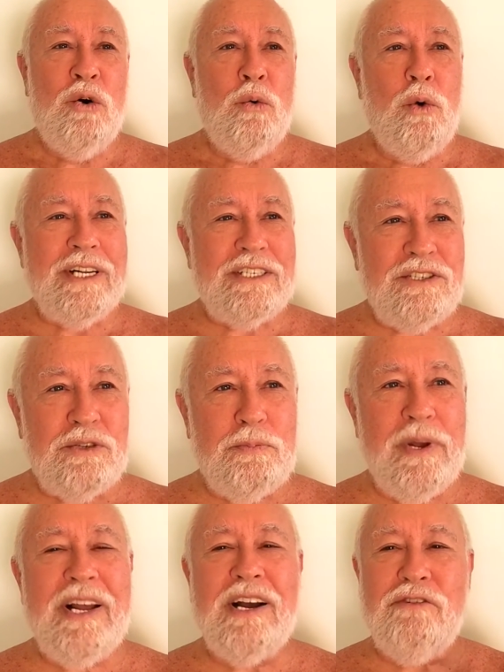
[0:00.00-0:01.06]
What to
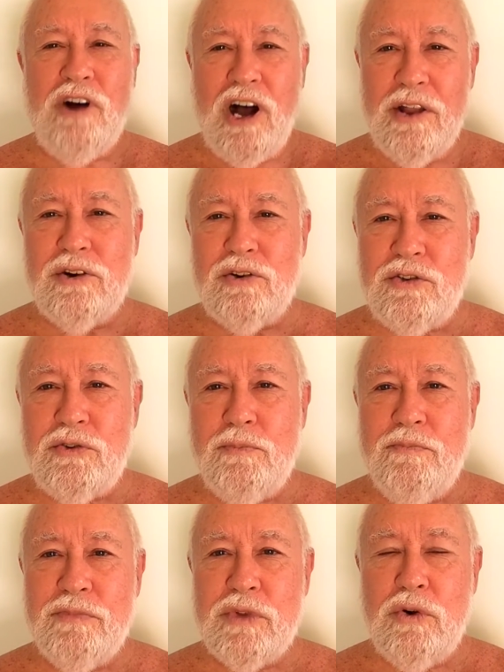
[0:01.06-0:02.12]
speak of others
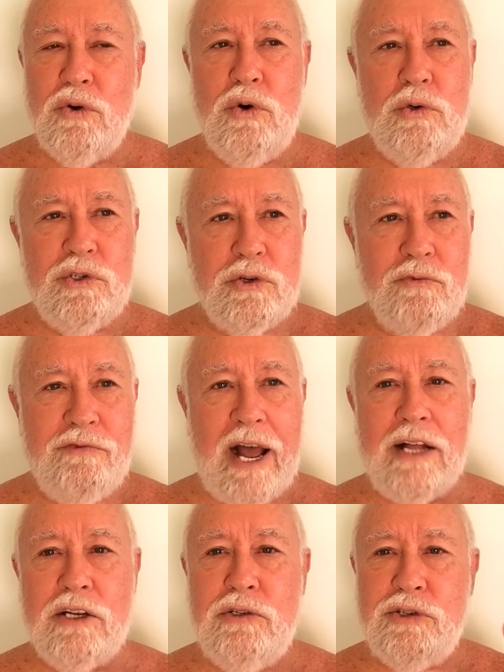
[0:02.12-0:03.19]
whose
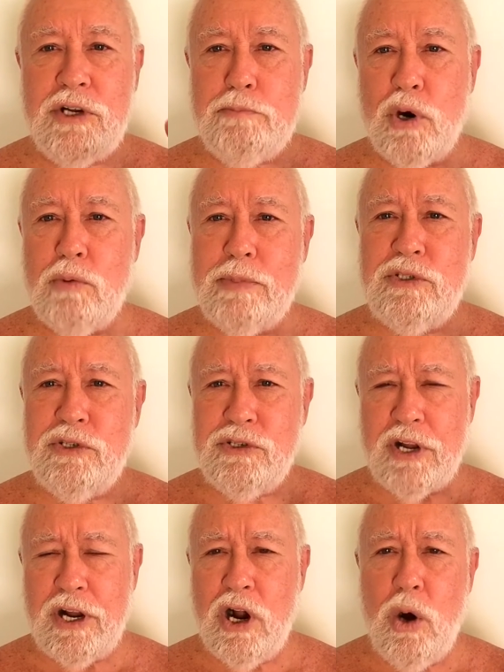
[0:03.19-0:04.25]
values and purposes
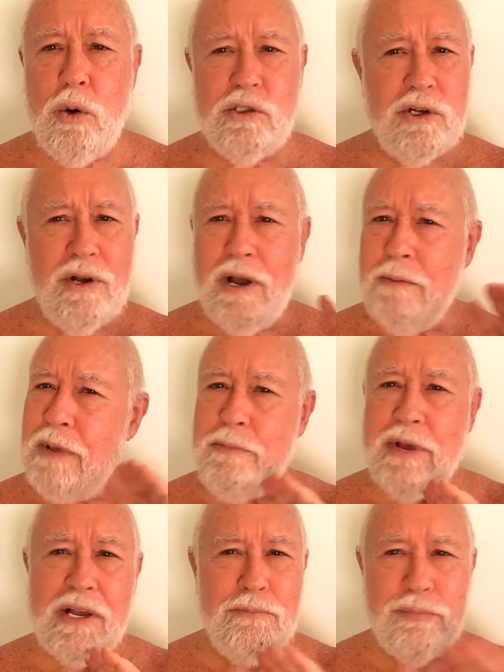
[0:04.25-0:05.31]
and goals may
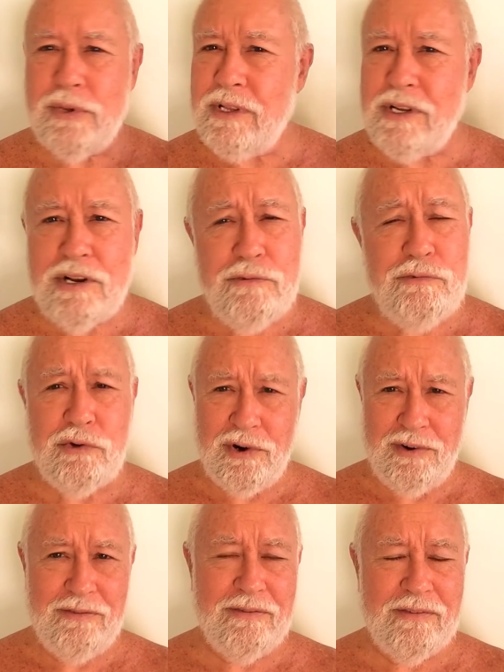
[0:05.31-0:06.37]
be completely different.
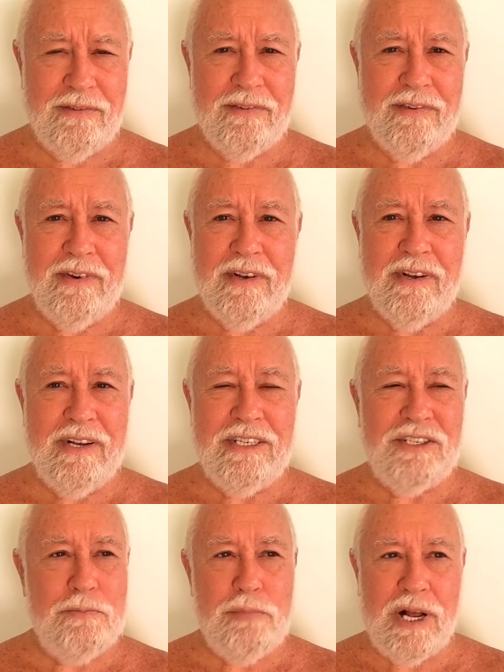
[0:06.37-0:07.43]
It's
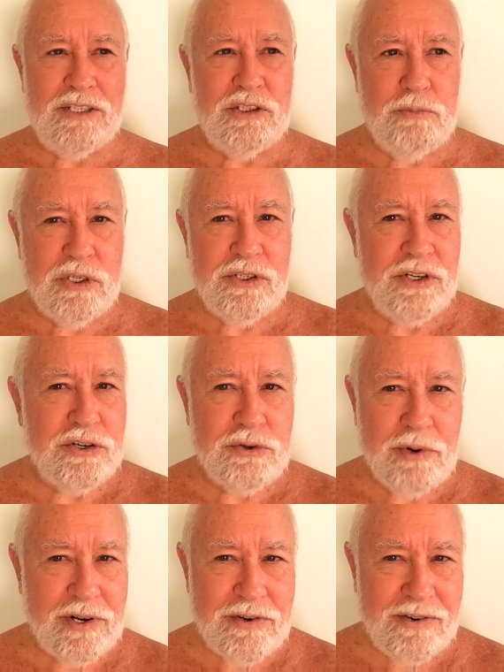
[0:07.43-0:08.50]
an impossible
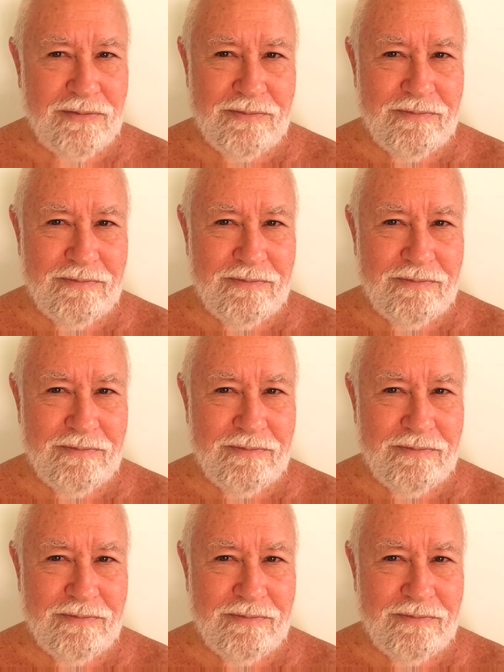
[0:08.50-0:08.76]
situation.